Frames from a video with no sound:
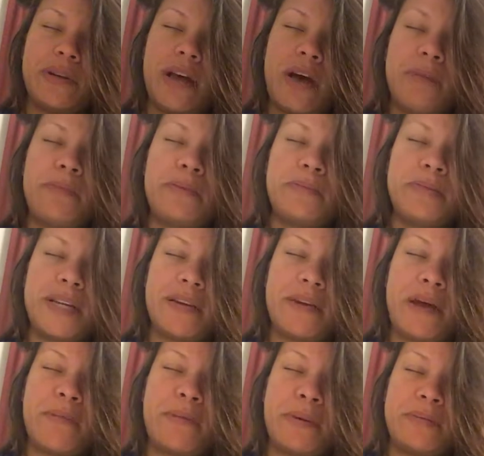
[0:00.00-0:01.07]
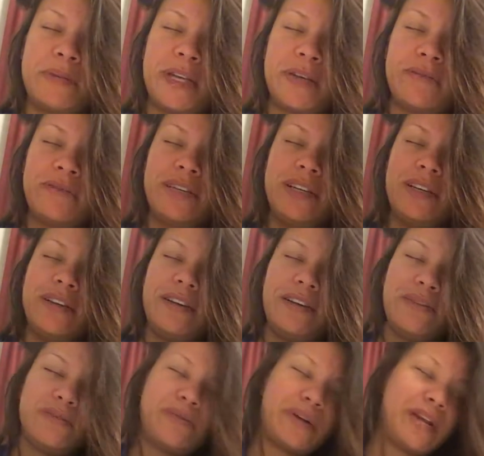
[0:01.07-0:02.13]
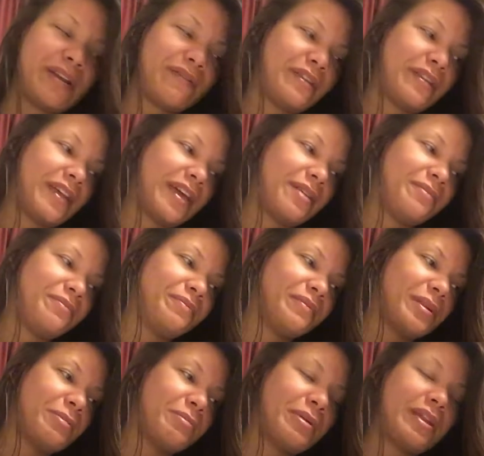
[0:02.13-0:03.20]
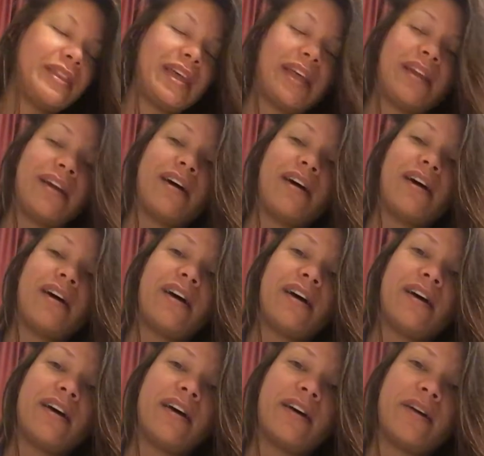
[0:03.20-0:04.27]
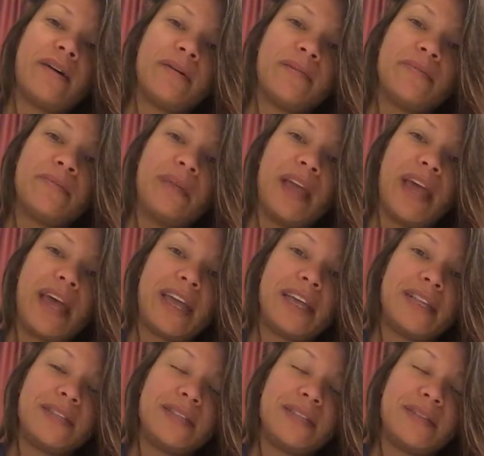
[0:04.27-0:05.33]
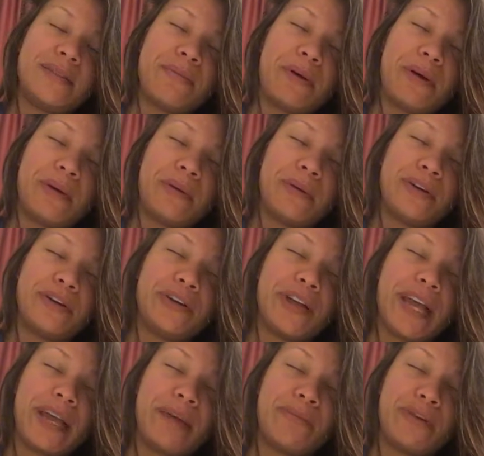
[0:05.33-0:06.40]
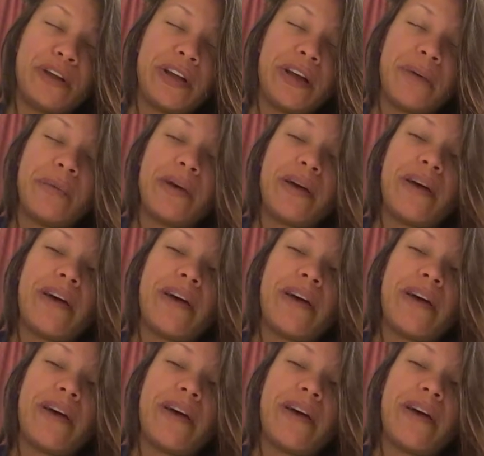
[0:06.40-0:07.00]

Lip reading: up, down, up, down, right after that. But that is the part where you're hammering up.